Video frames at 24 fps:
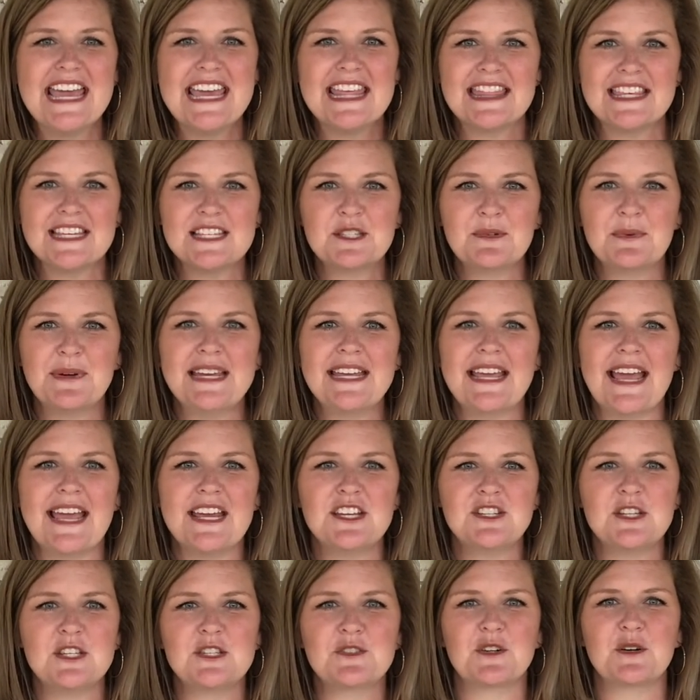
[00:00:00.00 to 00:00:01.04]
This week,
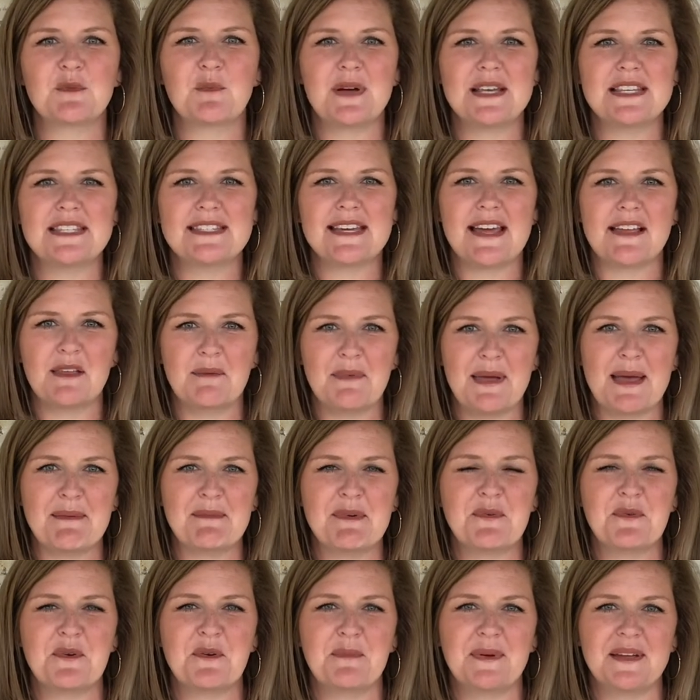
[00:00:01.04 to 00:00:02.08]
agents from West
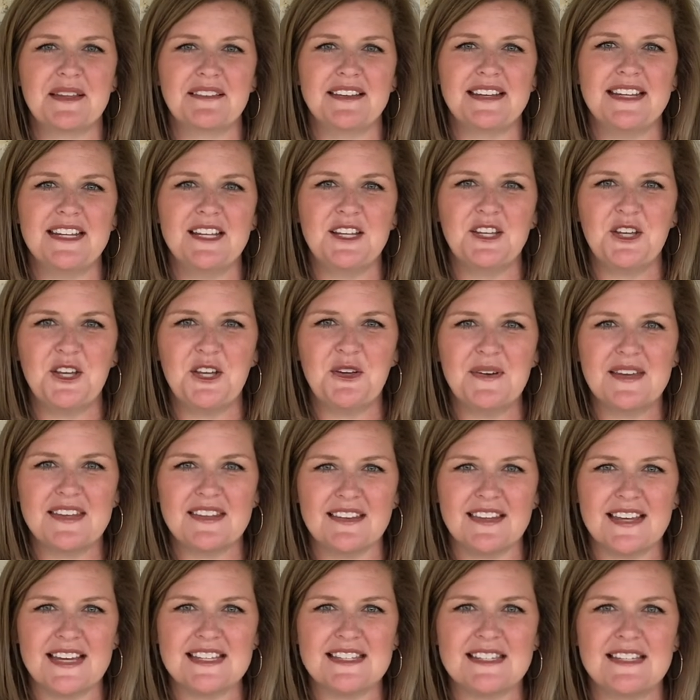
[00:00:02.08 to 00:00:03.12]
Alabama will be leading you
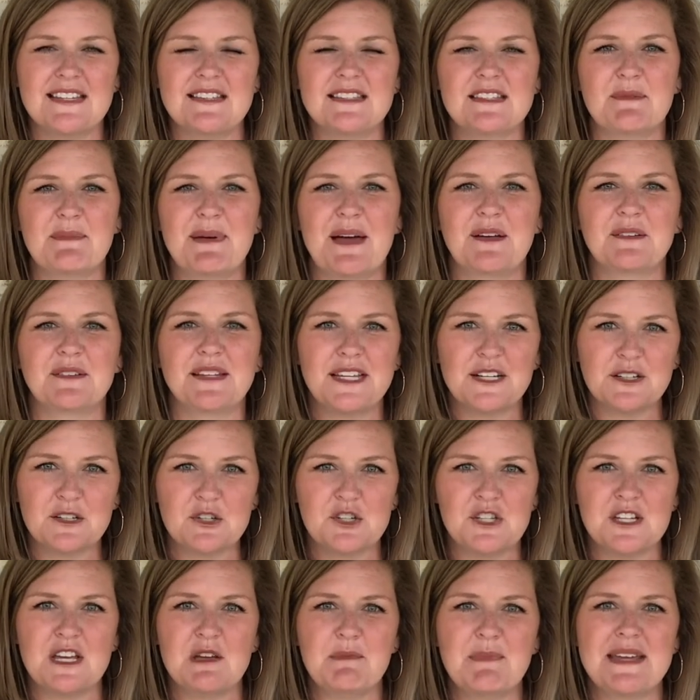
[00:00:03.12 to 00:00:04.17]
in lessons about
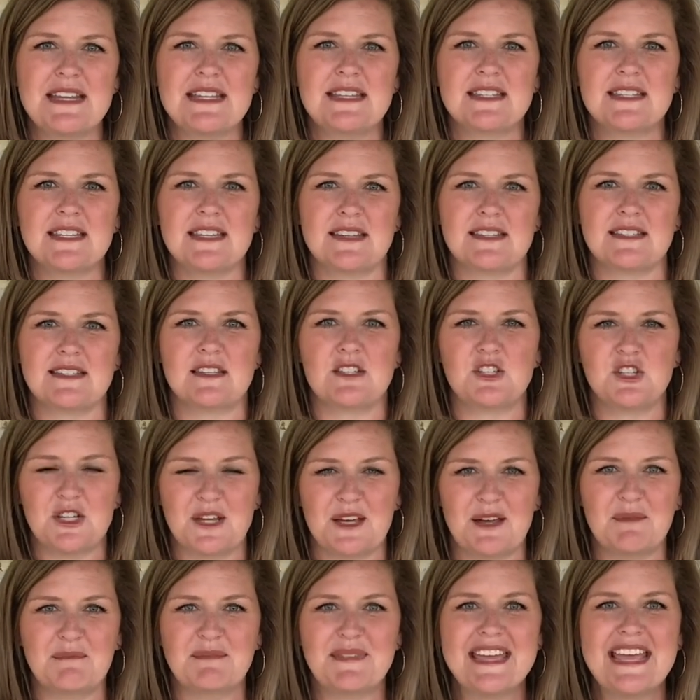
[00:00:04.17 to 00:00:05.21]
leadership and
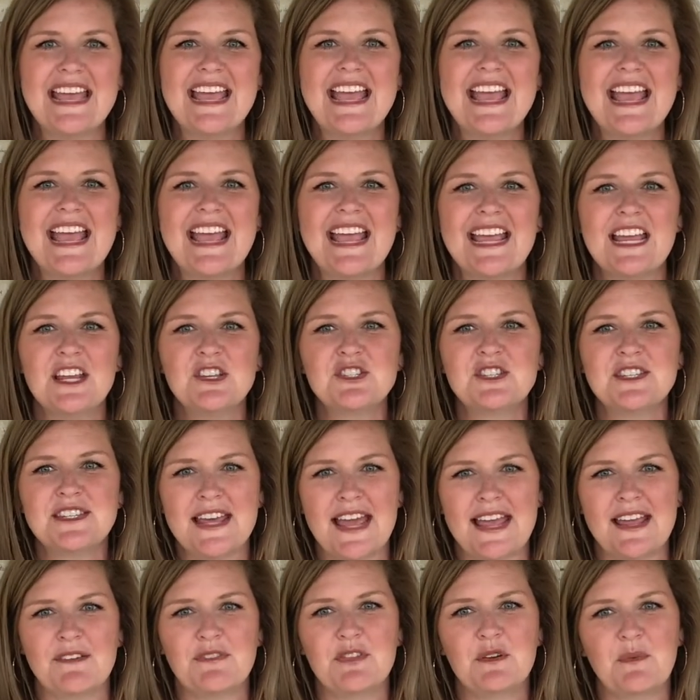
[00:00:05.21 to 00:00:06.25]
citizenship. Each
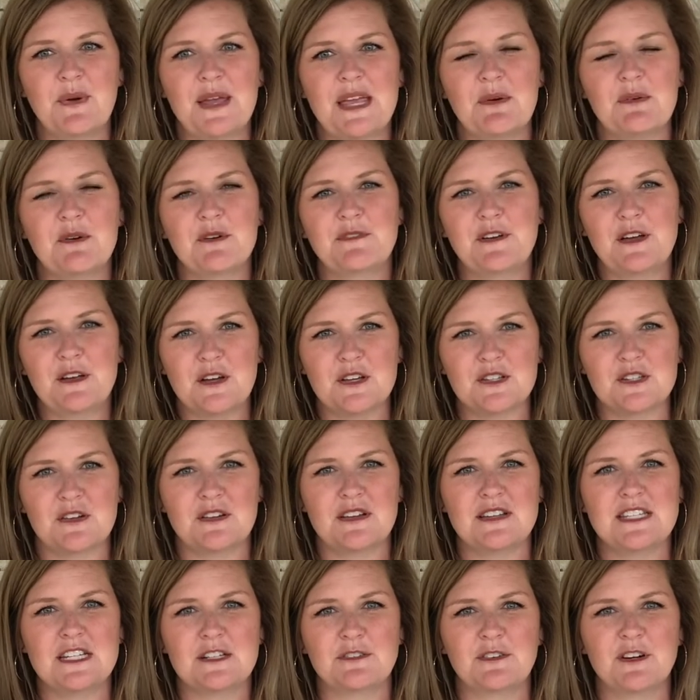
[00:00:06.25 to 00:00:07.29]
day of the week, we'll focus on
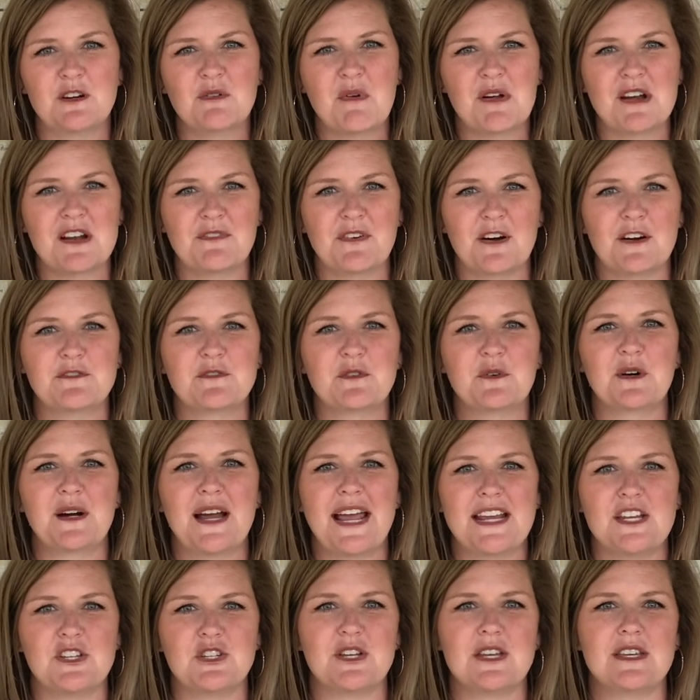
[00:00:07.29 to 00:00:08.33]
a different one of our
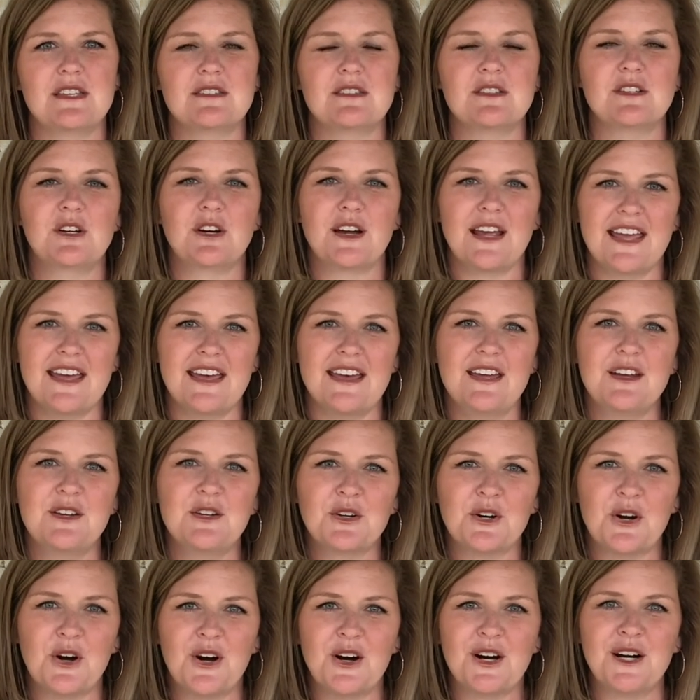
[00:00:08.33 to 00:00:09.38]
4-H's, your head,
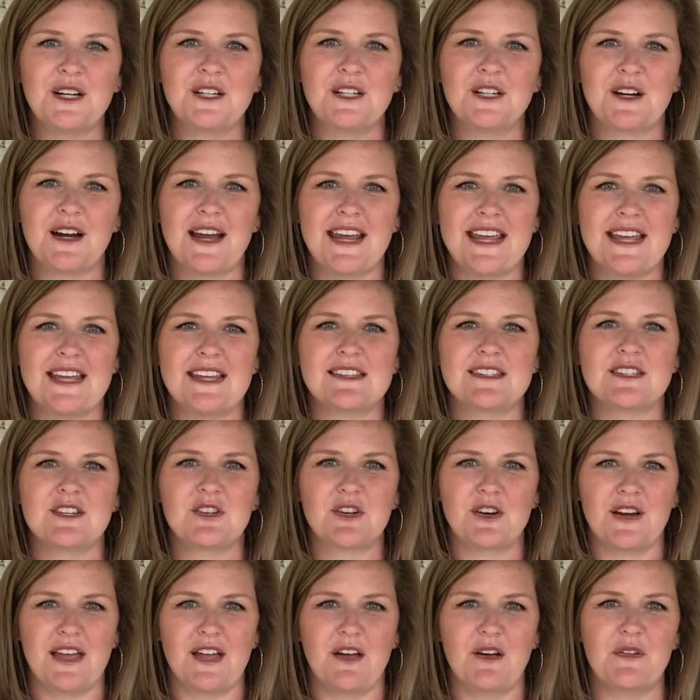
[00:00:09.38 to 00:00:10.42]
your heart, your hands, and
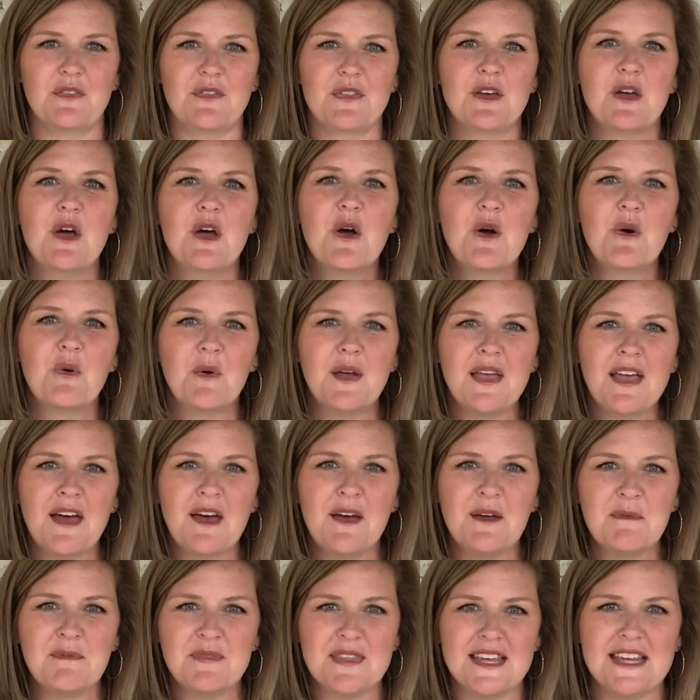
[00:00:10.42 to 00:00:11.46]
your health. We
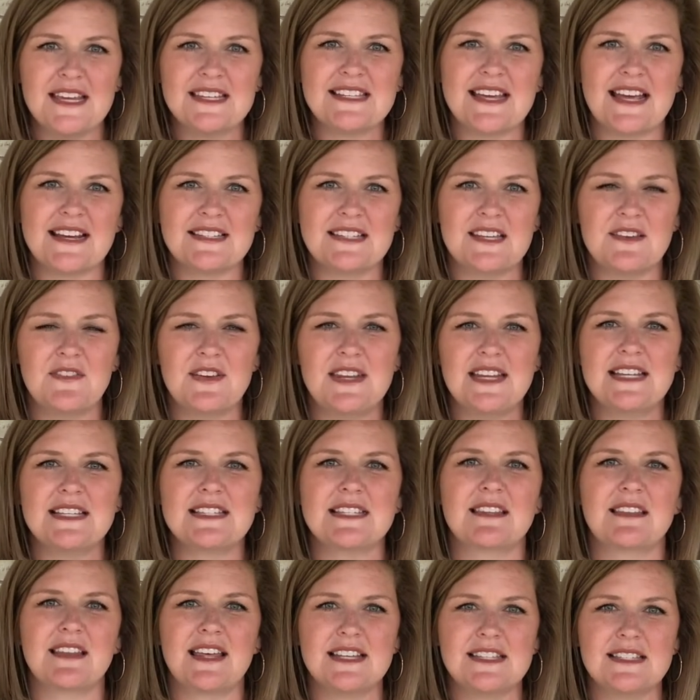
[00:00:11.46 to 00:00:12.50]
hope these activities
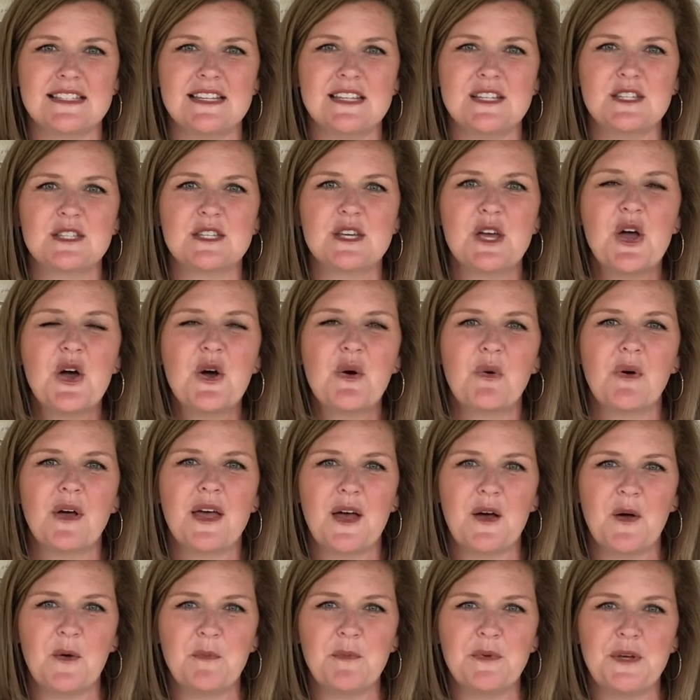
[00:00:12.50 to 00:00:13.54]
and lessons will
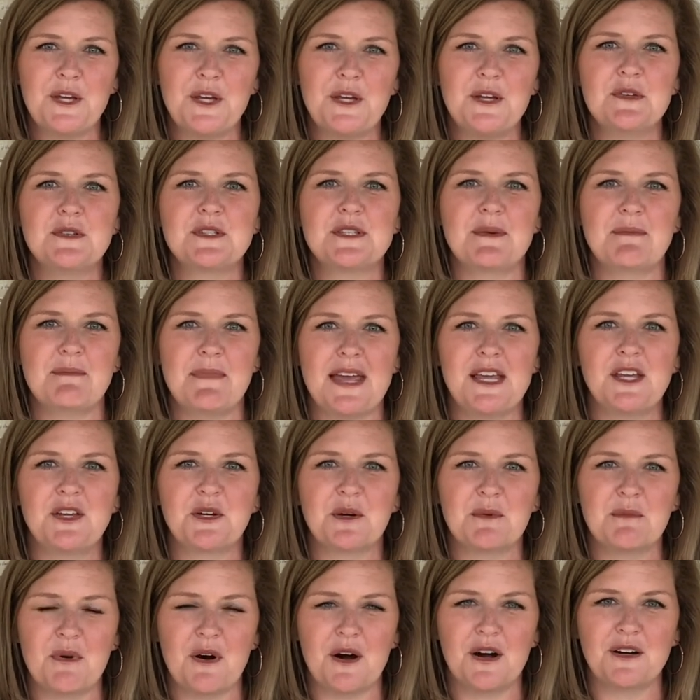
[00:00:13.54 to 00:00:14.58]
help you to make
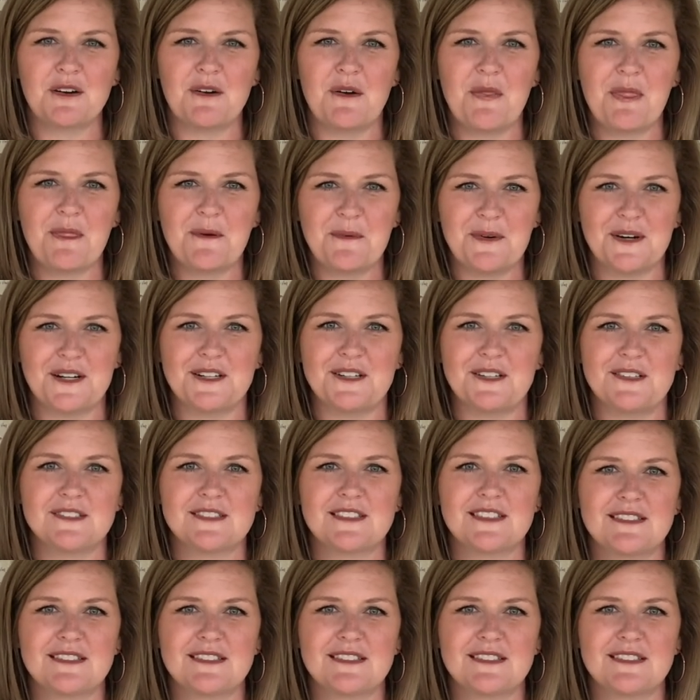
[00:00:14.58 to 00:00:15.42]
your mark on the world.